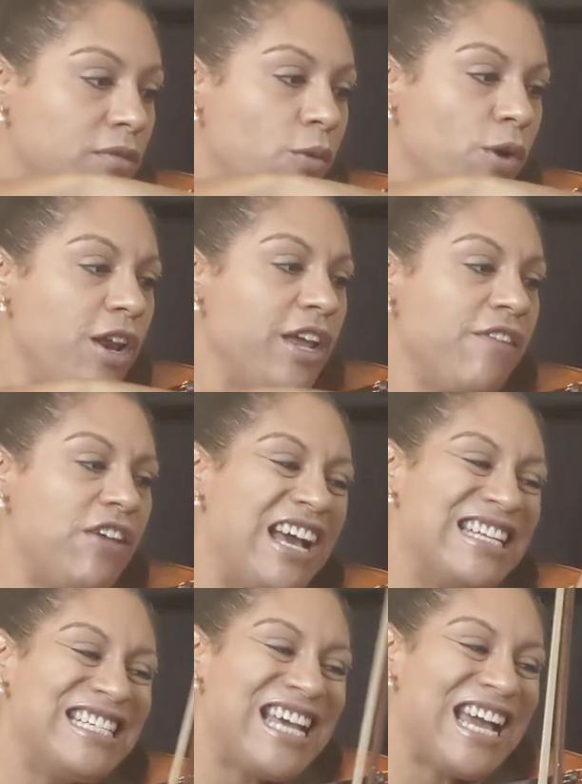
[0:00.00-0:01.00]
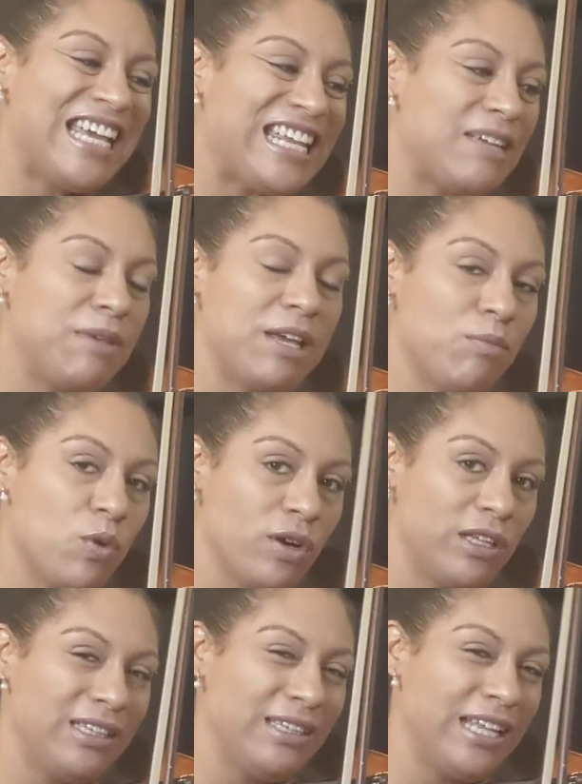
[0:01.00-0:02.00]
going to give it a tiny bit
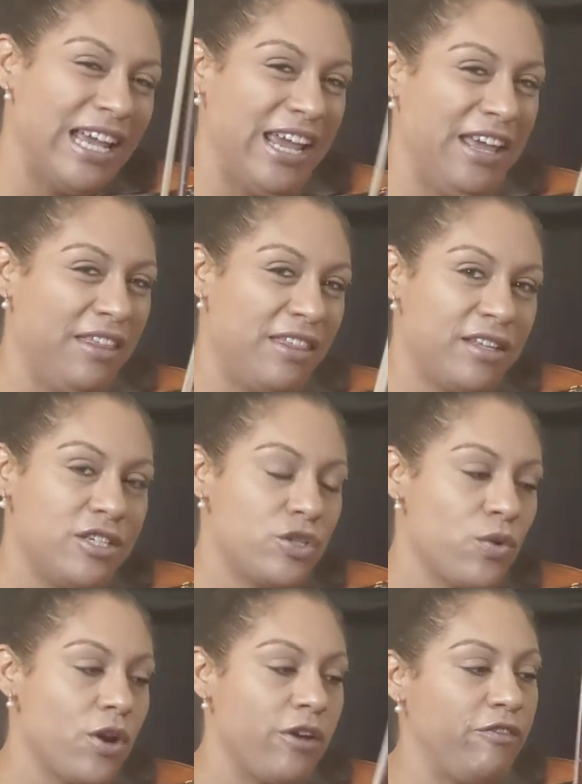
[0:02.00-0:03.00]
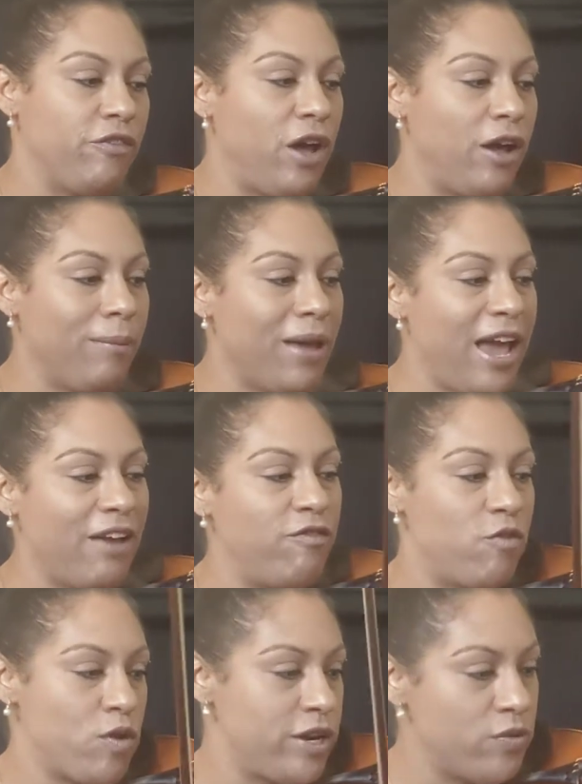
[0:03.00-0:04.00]
more length, sort of, at
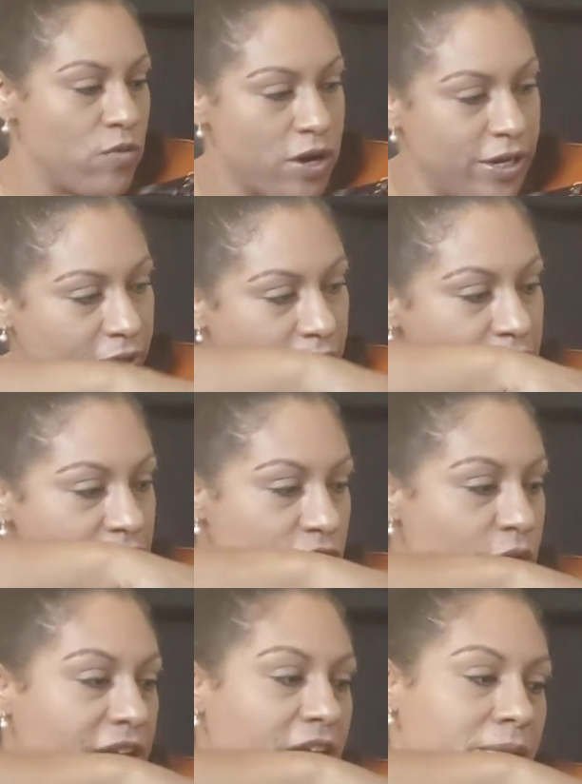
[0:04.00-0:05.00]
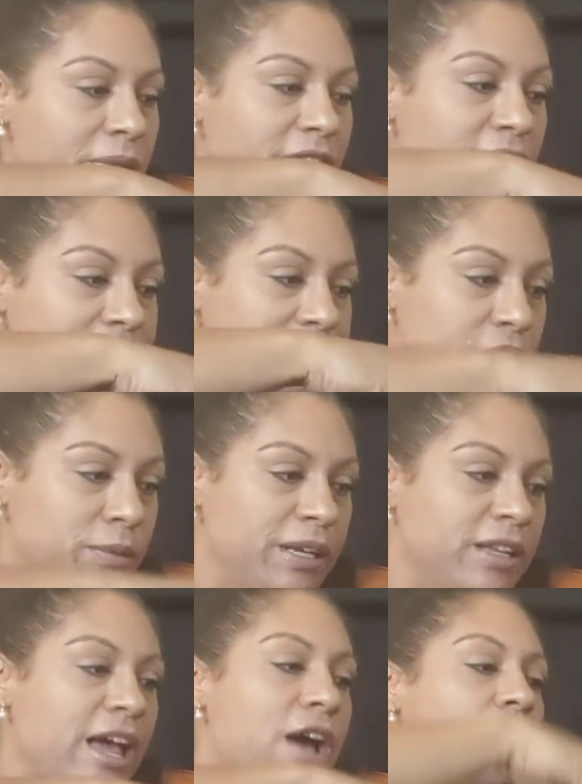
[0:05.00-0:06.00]
41. So it can be a little
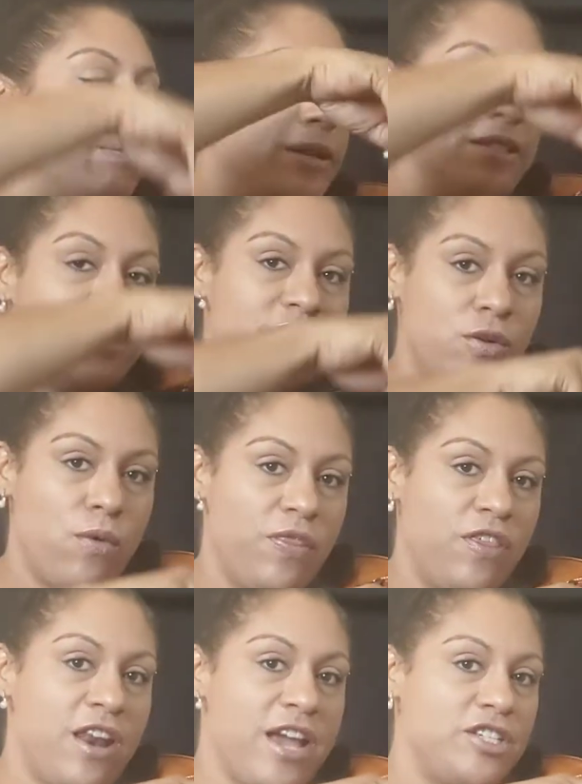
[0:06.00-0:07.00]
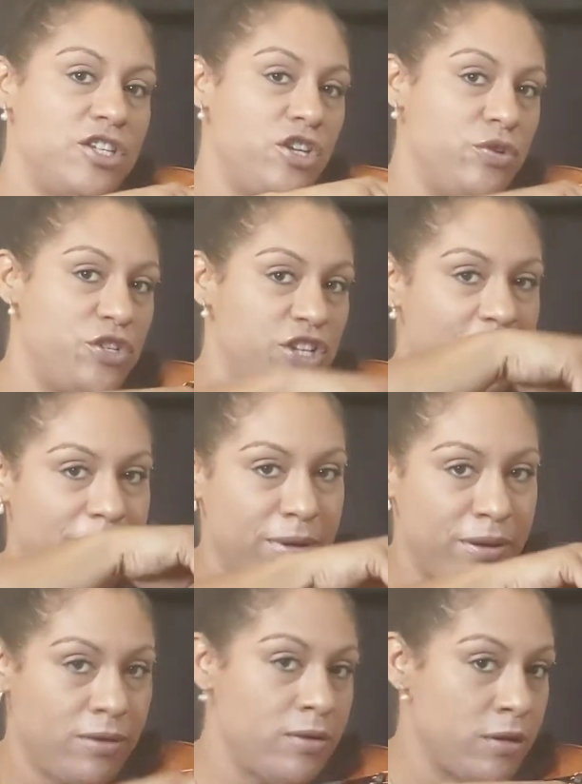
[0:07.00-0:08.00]
bit louder, but still with the nice U shape.
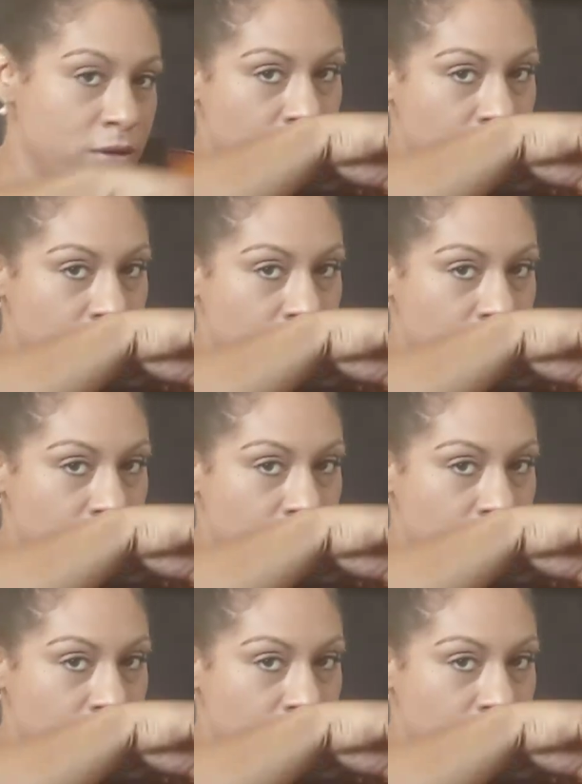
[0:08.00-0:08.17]
Crescendo.